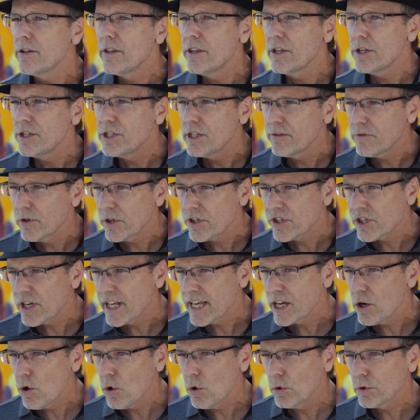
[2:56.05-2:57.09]
different
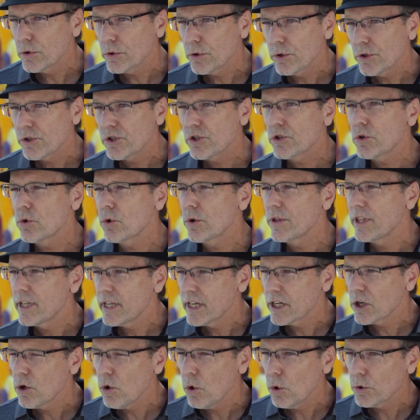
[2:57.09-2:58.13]
stakeholders toward the
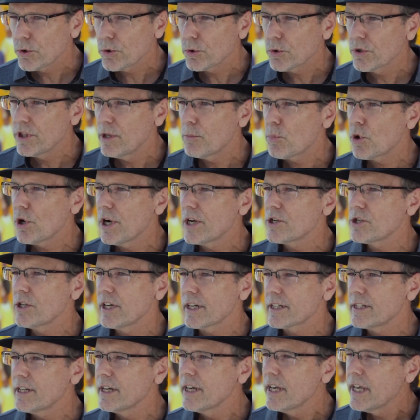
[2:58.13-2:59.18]
end goal, toward the
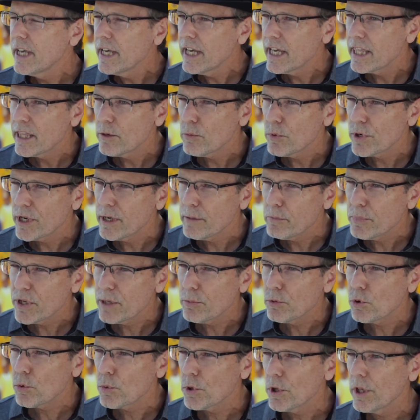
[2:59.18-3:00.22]
project. And then when
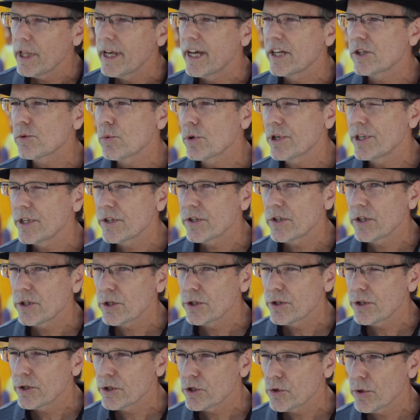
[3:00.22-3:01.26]
people realize what it is
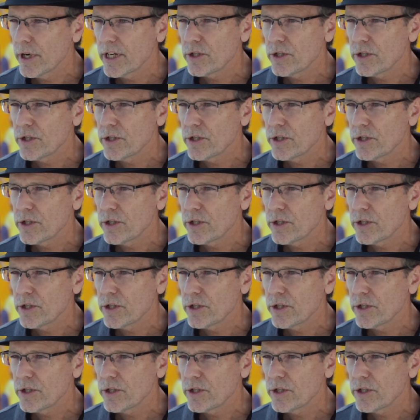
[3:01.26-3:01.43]
that they're trying